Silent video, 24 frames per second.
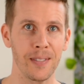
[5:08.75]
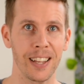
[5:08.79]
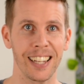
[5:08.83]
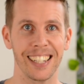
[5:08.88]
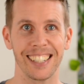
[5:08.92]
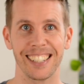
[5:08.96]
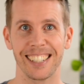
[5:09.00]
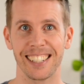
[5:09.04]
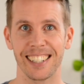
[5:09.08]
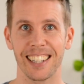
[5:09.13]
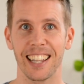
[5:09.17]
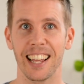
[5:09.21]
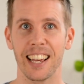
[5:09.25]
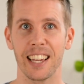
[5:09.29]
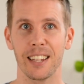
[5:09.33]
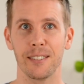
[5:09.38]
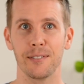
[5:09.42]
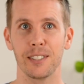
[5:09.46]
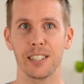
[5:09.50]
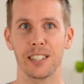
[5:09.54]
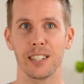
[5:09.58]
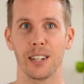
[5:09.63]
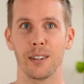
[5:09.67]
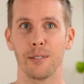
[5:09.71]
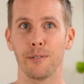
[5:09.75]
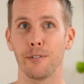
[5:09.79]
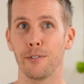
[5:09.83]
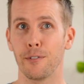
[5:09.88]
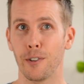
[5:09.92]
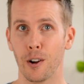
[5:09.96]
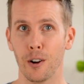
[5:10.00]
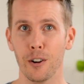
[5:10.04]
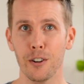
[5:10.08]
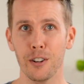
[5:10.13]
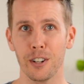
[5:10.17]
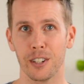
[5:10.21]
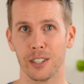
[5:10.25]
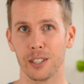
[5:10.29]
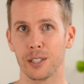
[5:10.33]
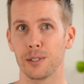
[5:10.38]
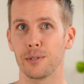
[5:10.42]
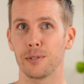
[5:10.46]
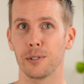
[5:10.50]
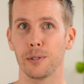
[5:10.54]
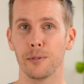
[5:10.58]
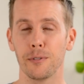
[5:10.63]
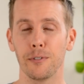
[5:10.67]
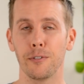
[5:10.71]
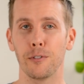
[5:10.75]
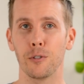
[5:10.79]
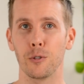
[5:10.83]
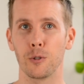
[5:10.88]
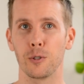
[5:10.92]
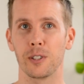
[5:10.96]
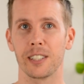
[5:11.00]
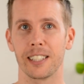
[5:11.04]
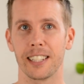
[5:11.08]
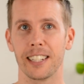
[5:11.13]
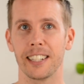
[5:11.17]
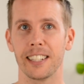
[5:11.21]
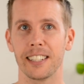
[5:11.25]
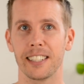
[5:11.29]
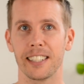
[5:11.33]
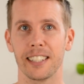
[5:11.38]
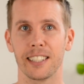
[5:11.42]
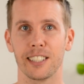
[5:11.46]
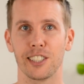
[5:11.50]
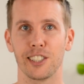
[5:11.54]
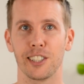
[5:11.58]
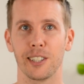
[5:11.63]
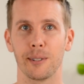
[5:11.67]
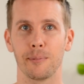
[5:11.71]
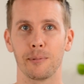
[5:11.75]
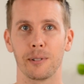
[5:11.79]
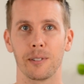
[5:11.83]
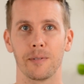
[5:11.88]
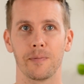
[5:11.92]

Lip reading: slaves, and foreigners from full citizenship.